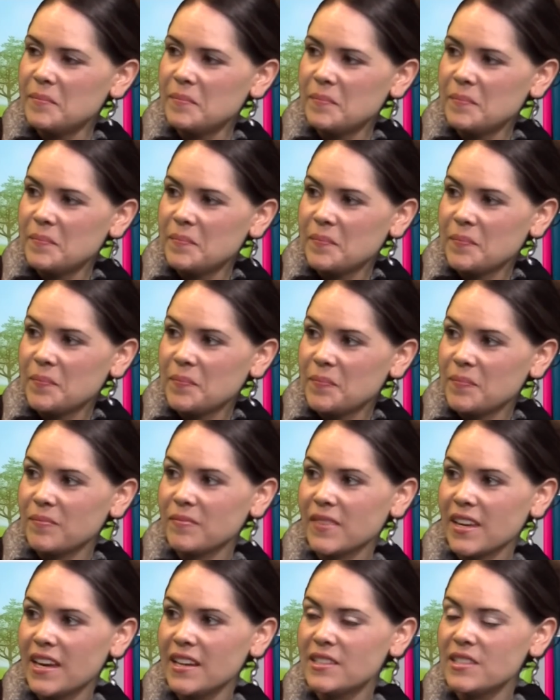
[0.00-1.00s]
um,
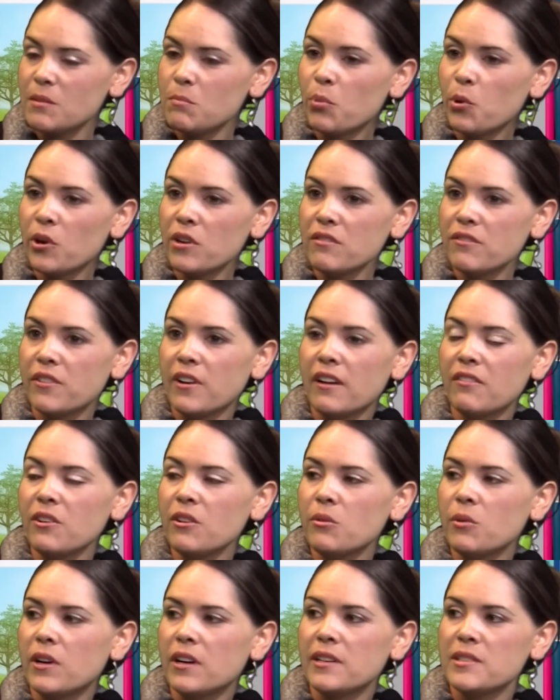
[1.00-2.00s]
it's important for
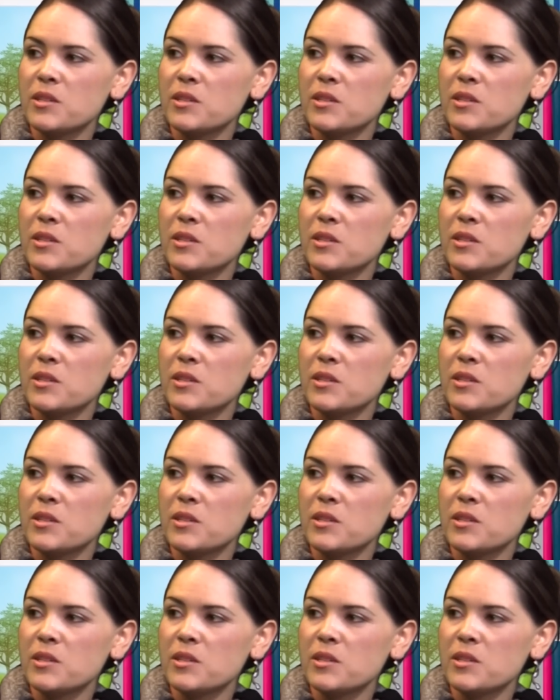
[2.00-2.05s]
everyone.